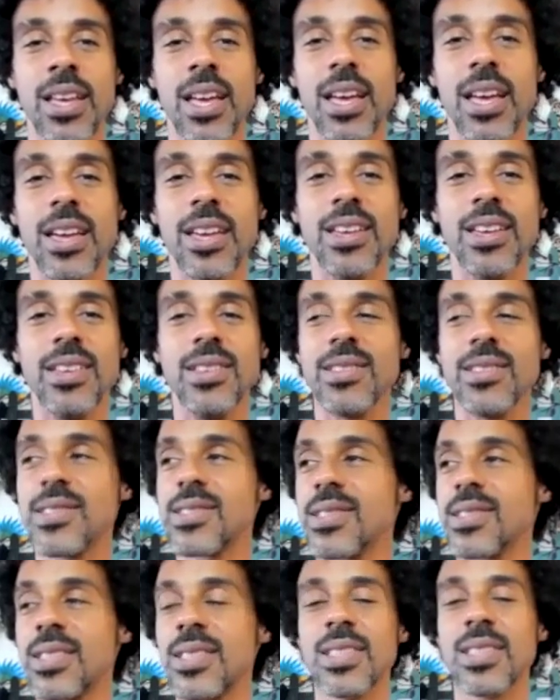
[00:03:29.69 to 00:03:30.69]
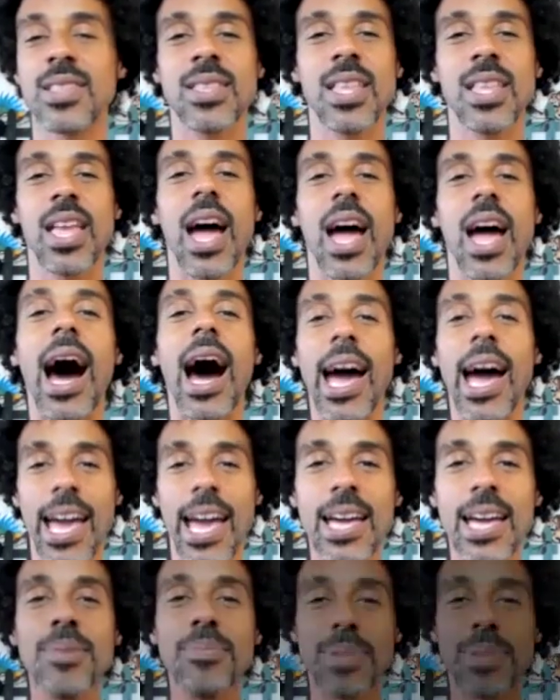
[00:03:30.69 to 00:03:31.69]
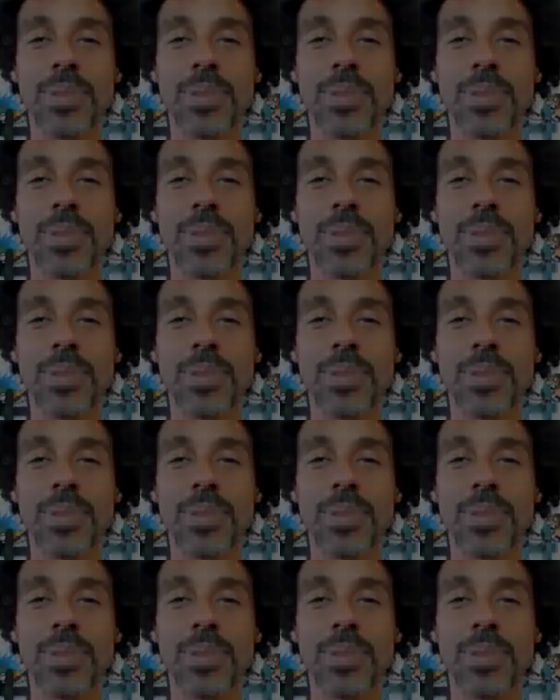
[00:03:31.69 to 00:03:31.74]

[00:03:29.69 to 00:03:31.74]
Is I am